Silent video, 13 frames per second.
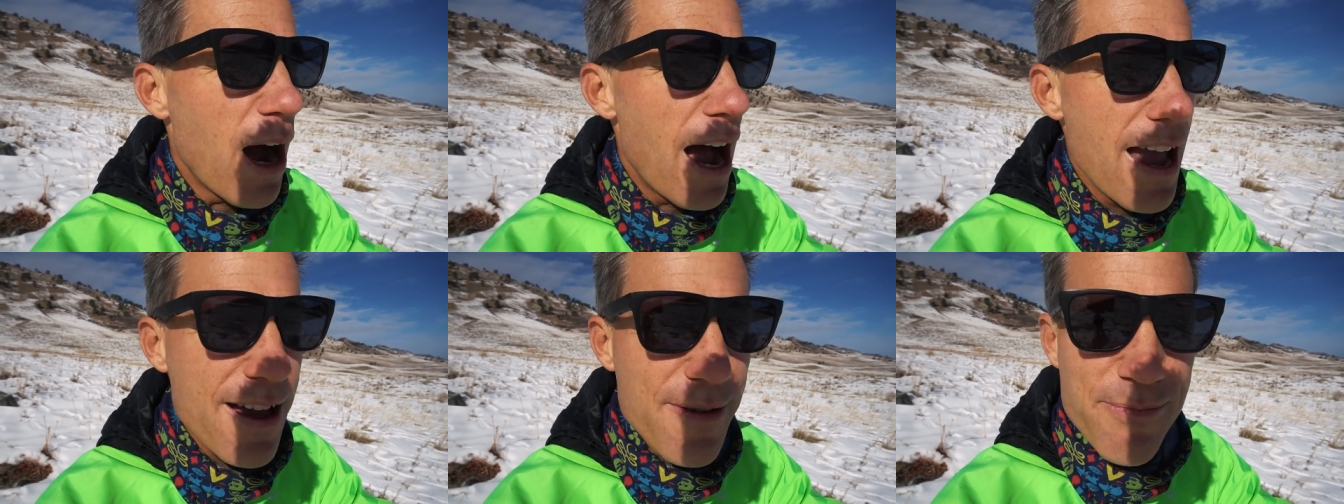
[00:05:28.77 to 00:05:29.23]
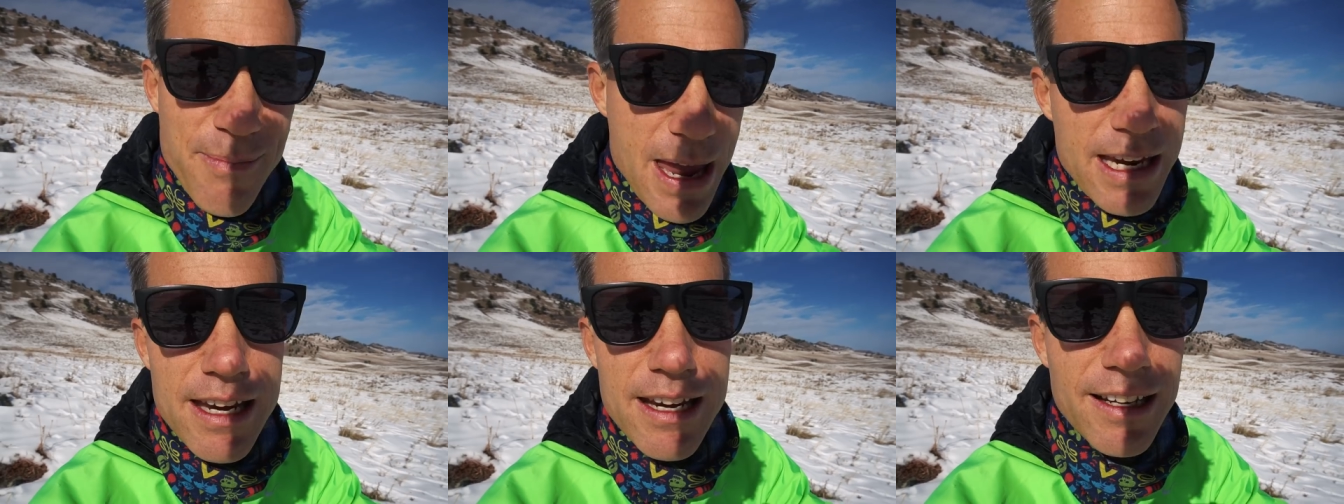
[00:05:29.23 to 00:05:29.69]
I am
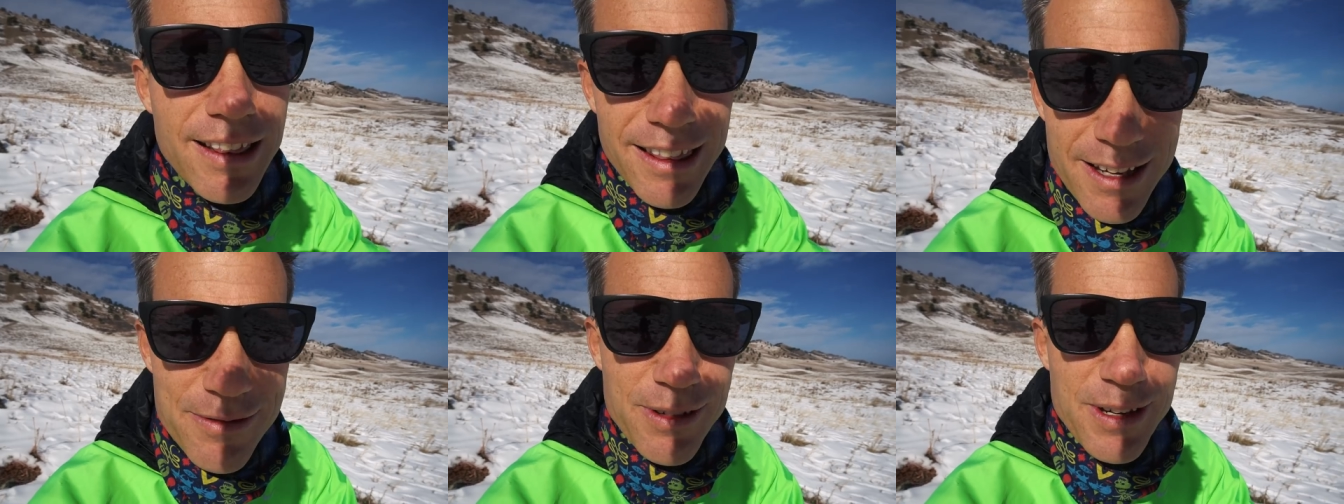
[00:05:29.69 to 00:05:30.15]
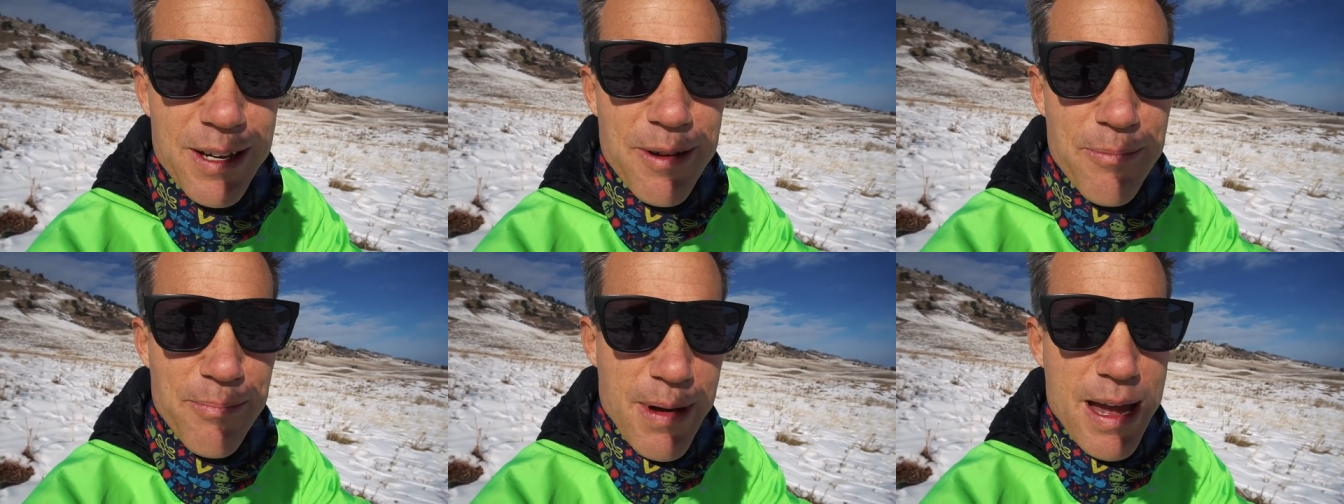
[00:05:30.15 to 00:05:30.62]
making a
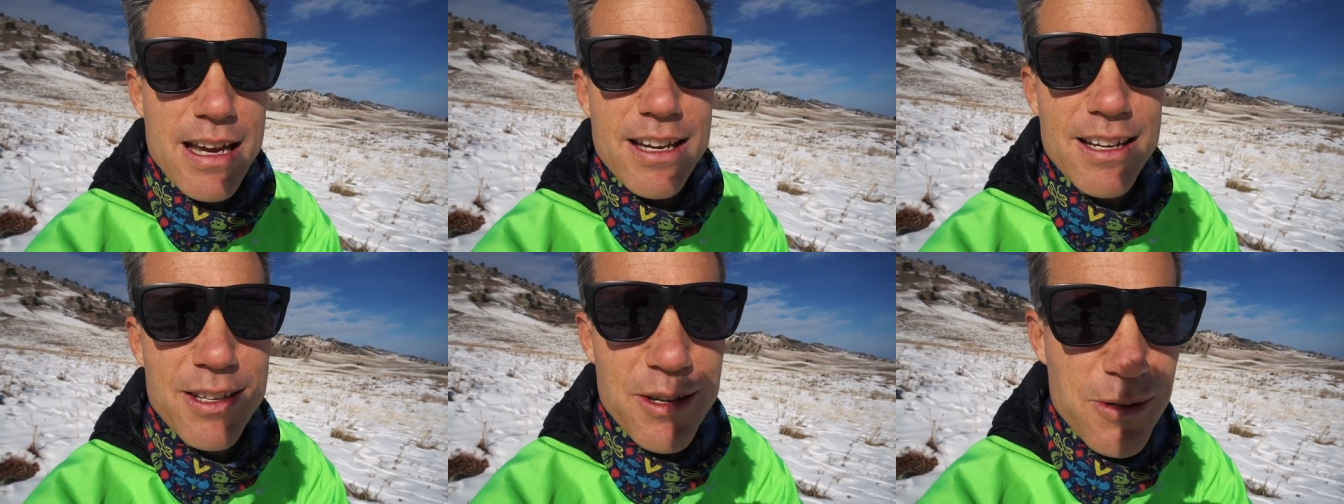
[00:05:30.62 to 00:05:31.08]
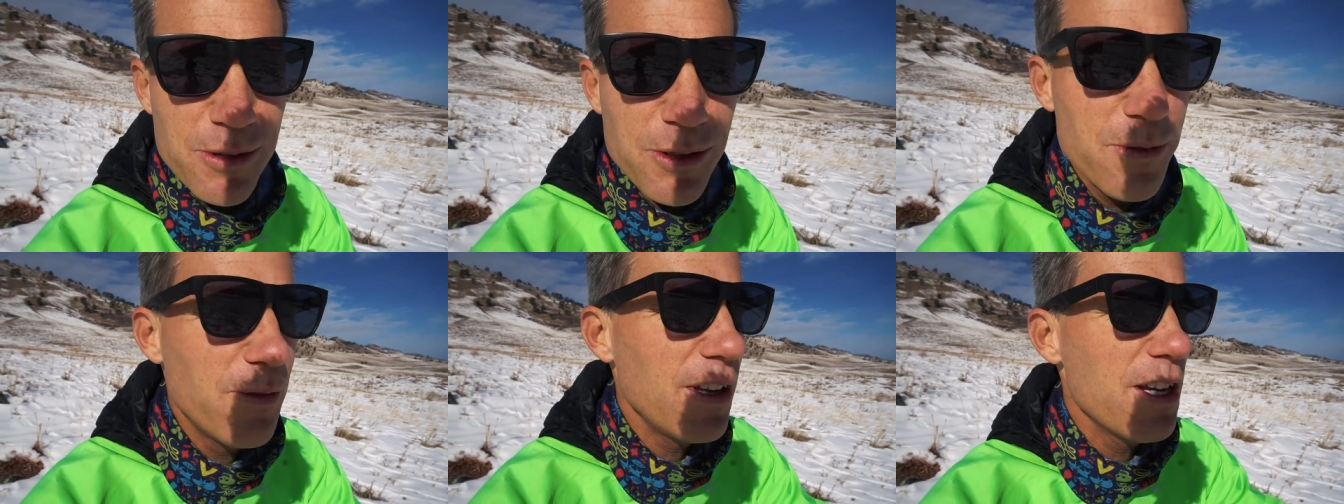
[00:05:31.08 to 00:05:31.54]
living making
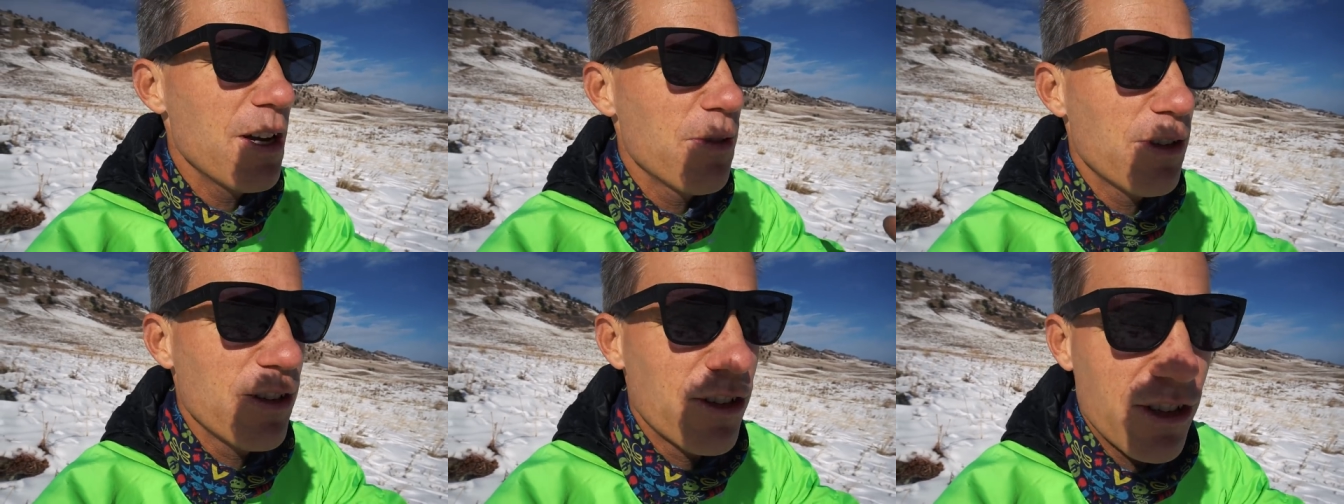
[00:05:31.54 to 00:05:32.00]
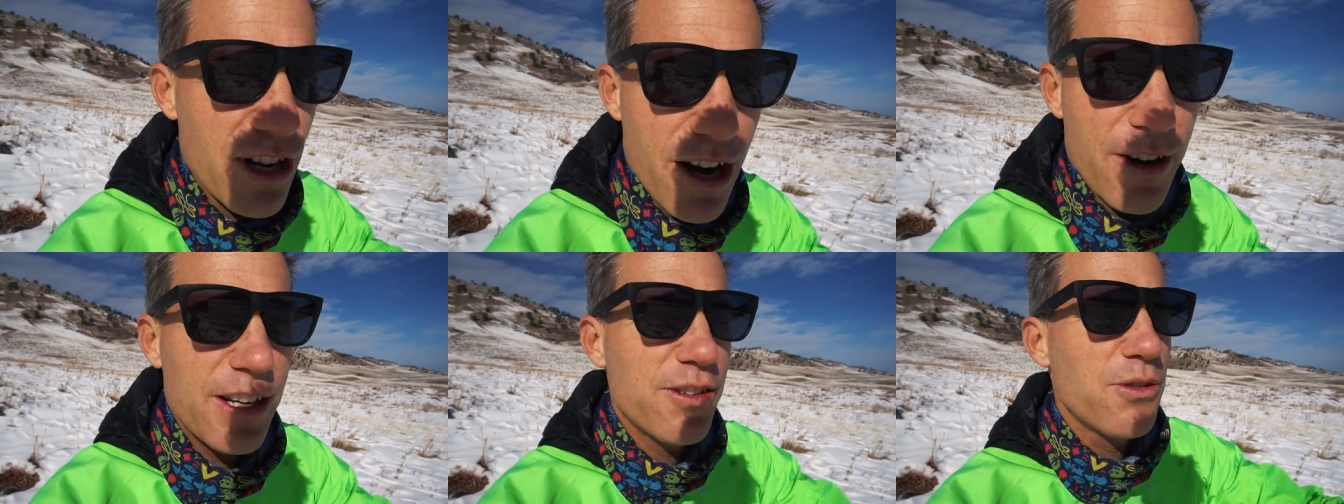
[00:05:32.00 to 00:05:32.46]
YouTube videos and
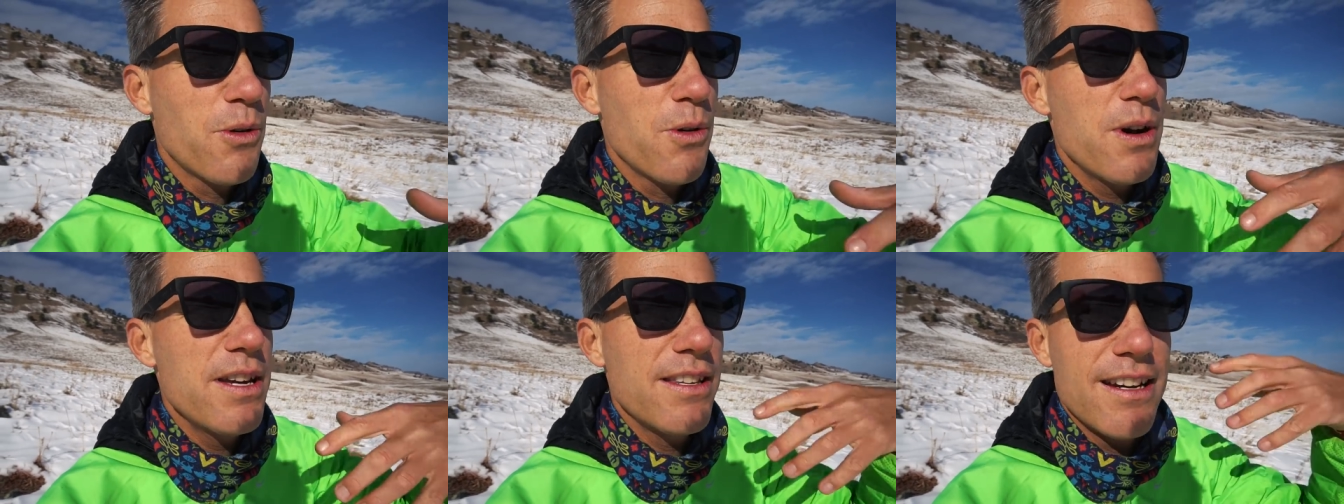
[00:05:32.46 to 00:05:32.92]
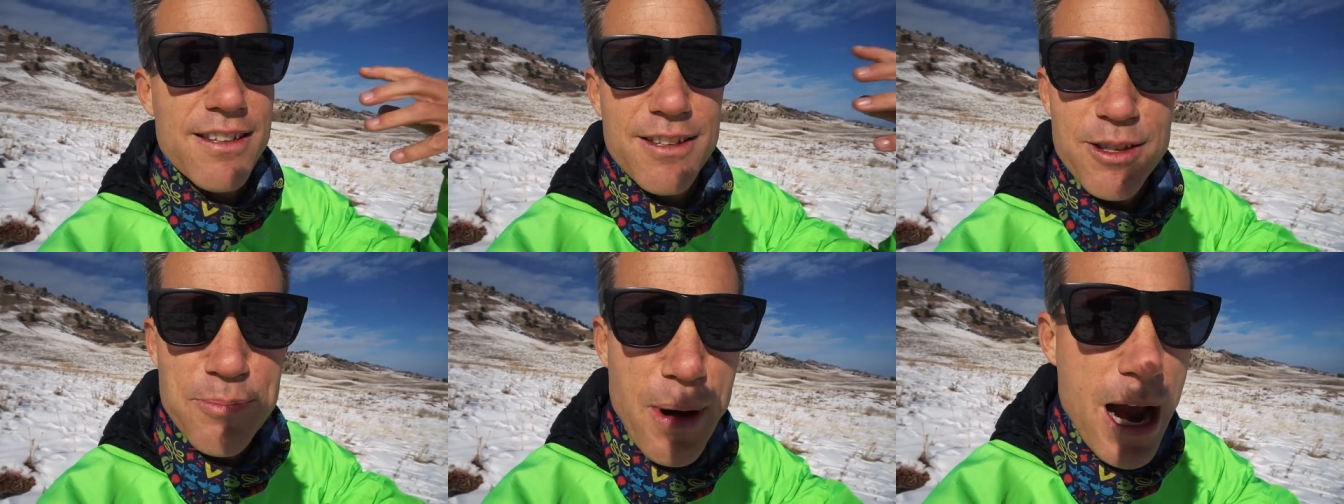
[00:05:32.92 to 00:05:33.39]
sharing stories and
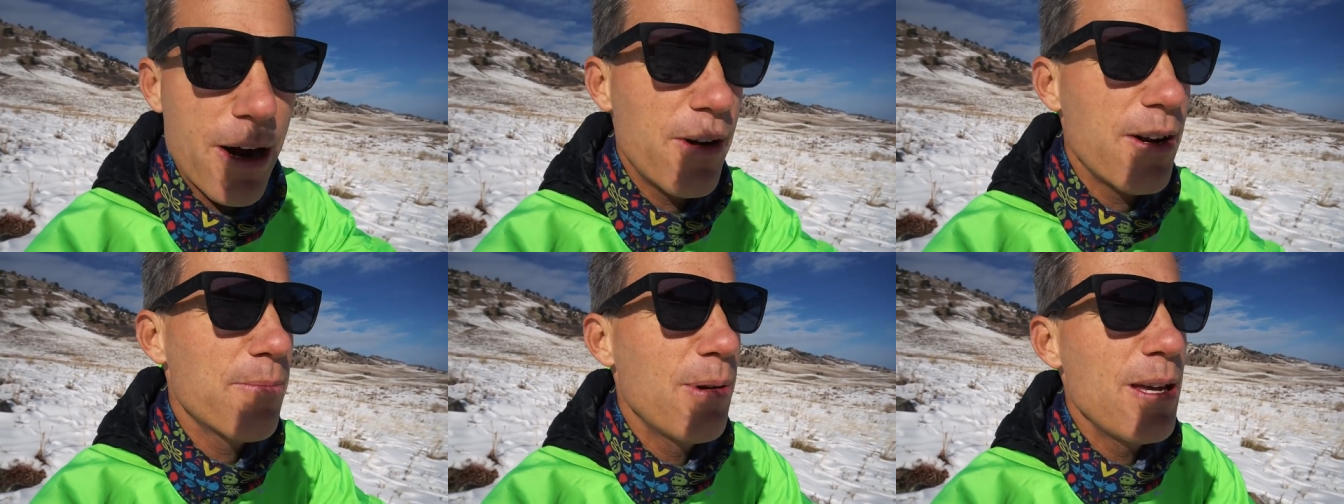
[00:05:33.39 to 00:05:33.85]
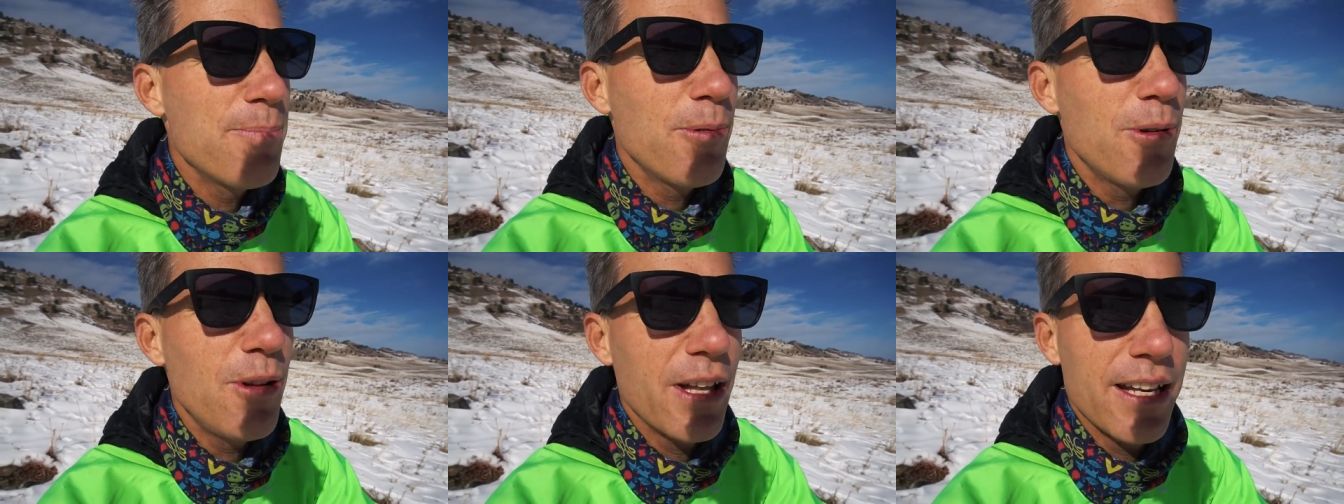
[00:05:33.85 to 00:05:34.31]
inspiring
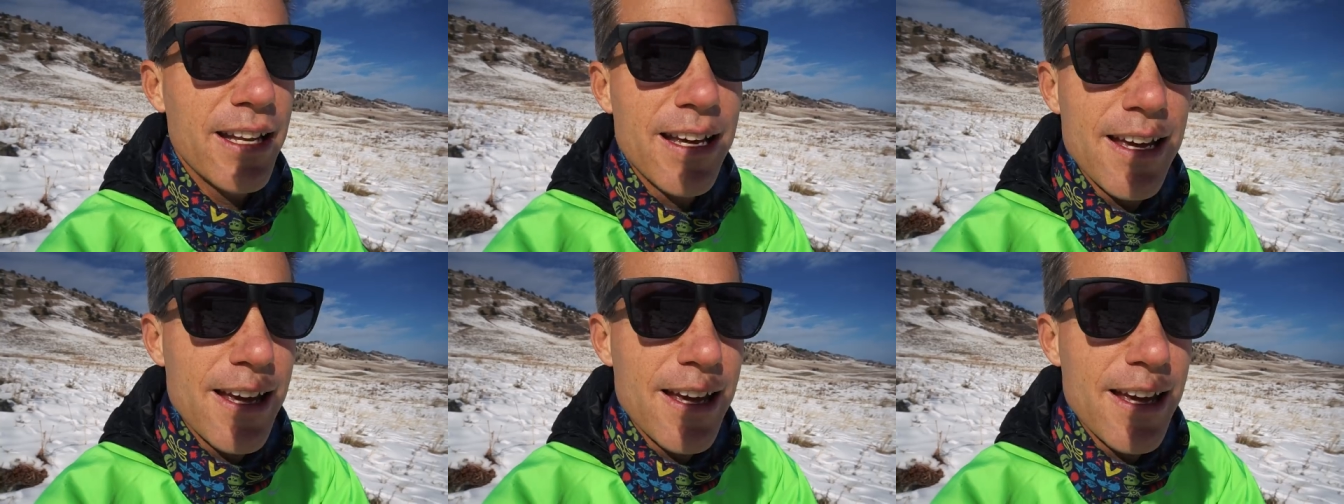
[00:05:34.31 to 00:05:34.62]
people and,